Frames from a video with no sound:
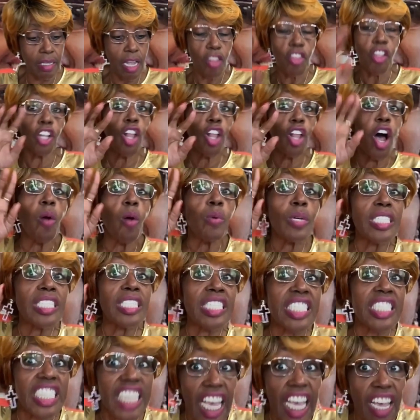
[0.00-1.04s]
The law was
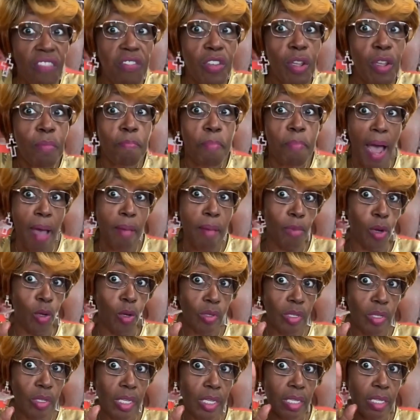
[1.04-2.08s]
given by
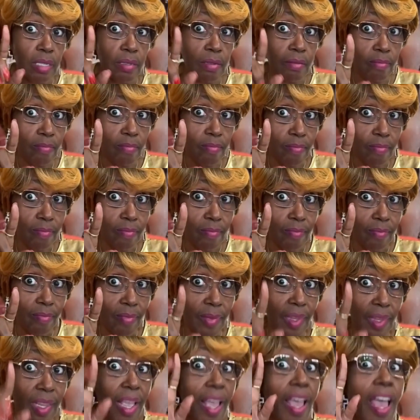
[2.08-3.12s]
Moses,
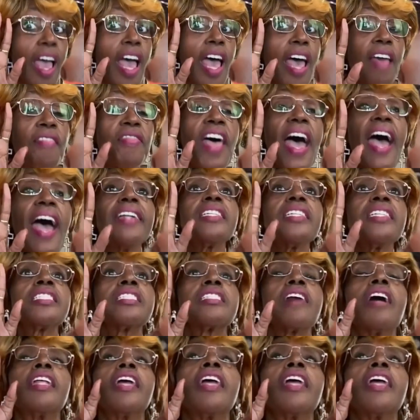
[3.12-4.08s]
that is an